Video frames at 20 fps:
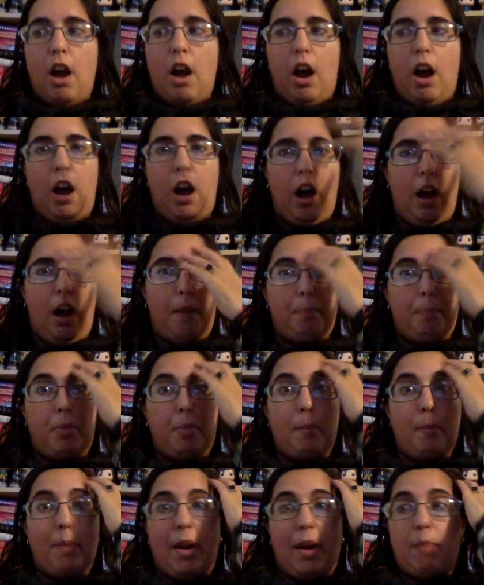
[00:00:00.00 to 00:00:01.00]

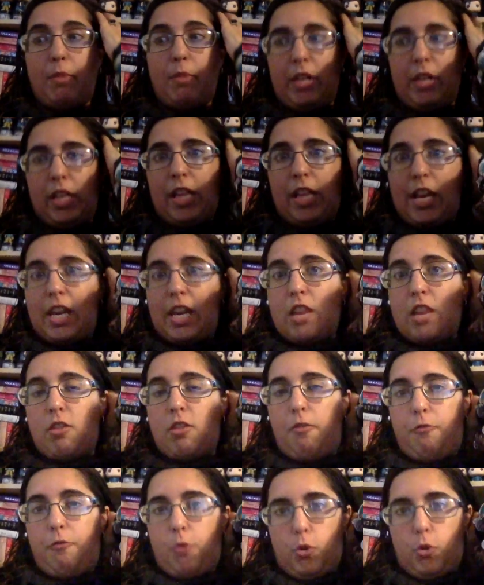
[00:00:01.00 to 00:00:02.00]
But I'm really liking the
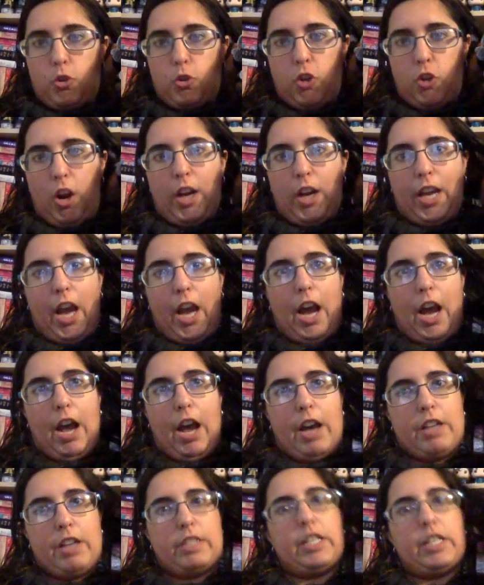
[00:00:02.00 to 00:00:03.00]
food truck
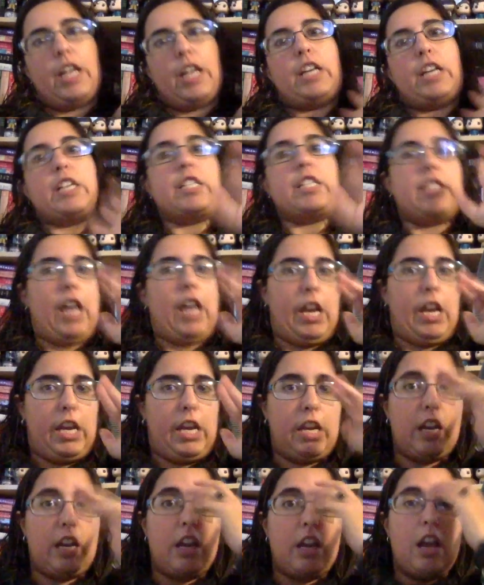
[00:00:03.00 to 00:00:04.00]
as like a
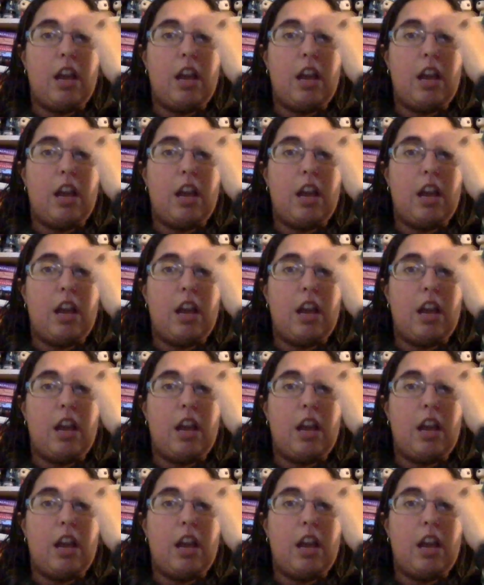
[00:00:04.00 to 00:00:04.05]
setting.